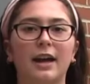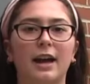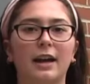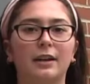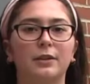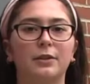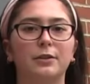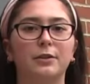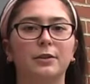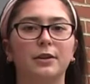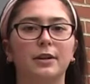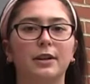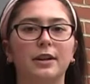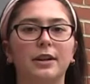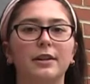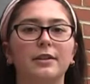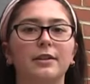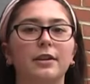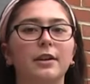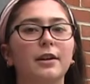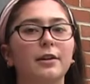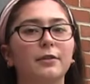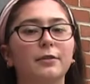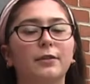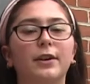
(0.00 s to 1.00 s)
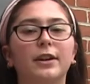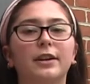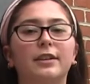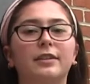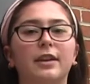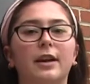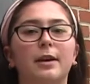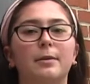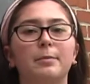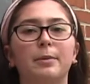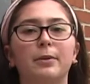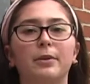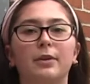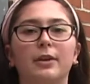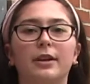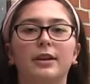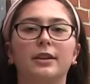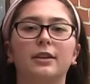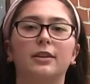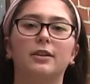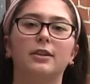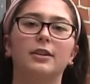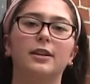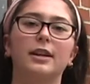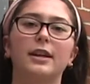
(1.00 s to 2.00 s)
category, for example,
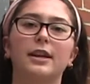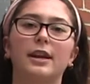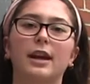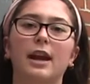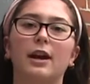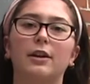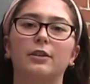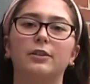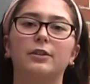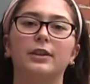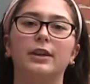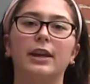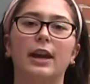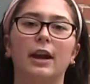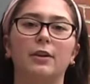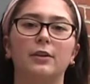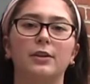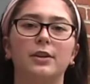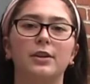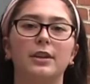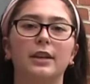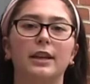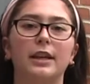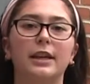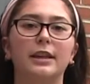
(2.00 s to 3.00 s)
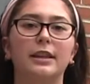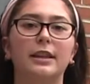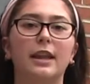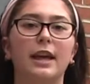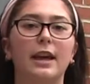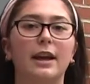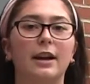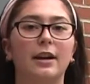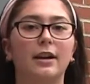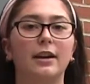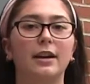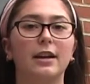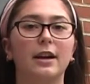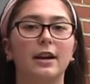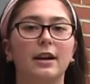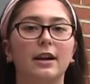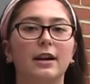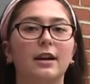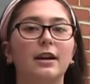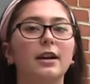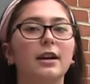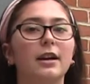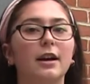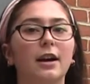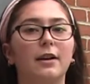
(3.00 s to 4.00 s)
in learning how to calculate the area
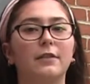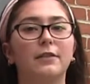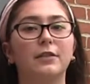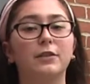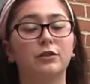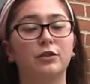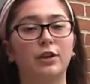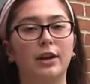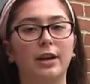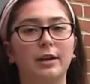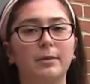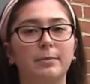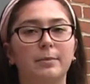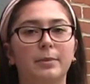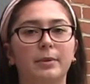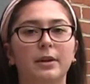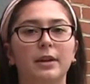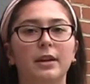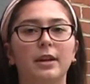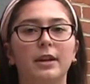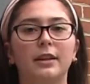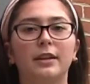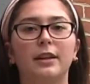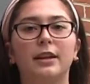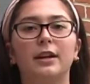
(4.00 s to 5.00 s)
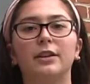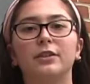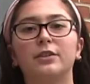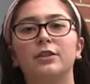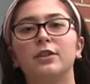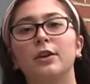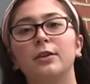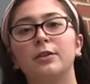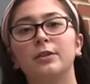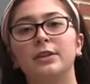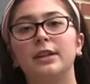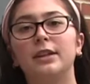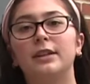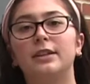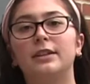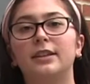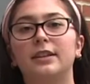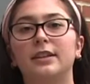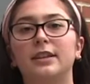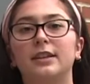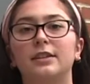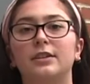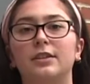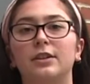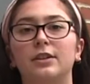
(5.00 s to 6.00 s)
of a shape, there is no need to
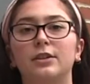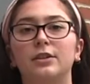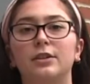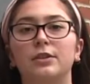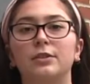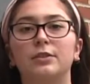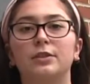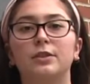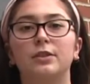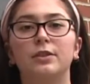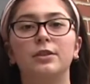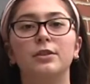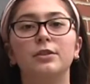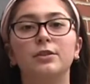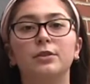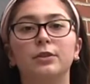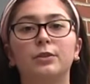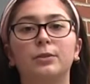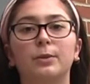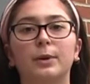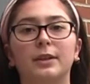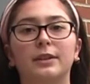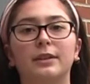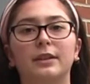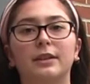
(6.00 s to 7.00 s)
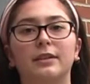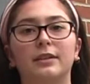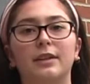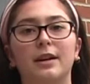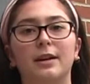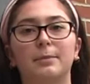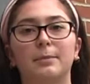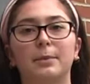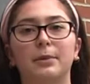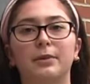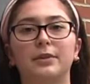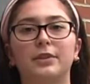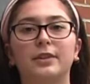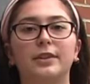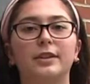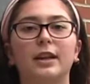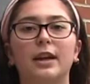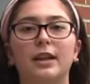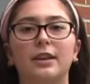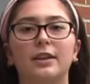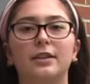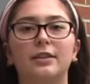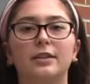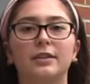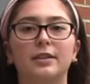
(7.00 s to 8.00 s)
continue to use worked examples in
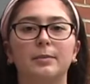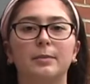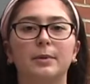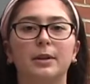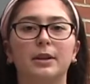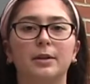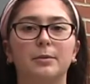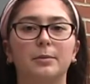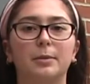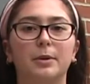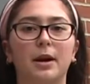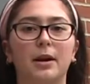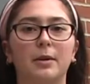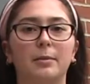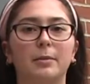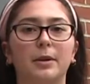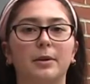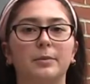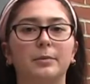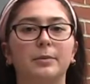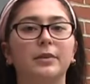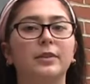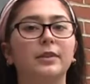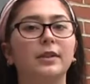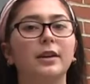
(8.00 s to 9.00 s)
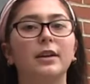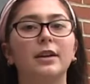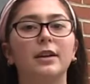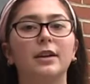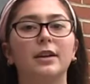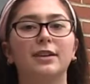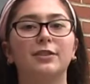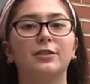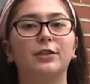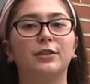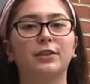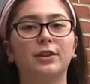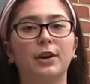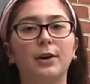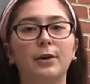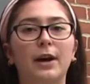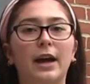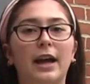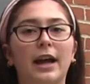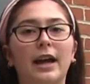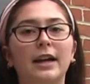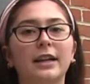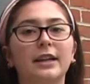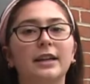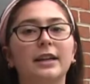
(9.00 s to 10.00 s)
other similar problems. Just go
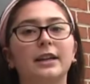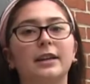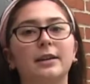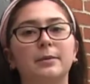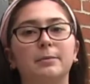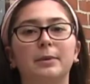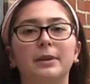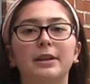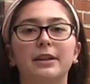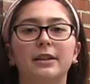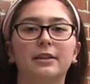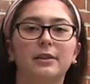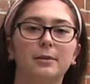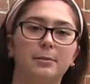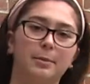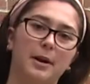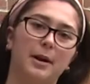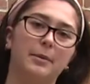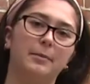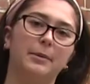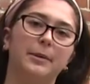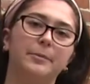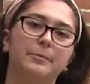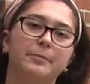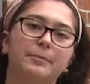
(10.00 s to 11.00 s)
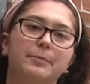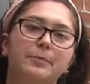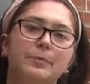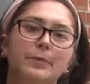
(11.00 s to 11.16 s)
ahead and complete the problem.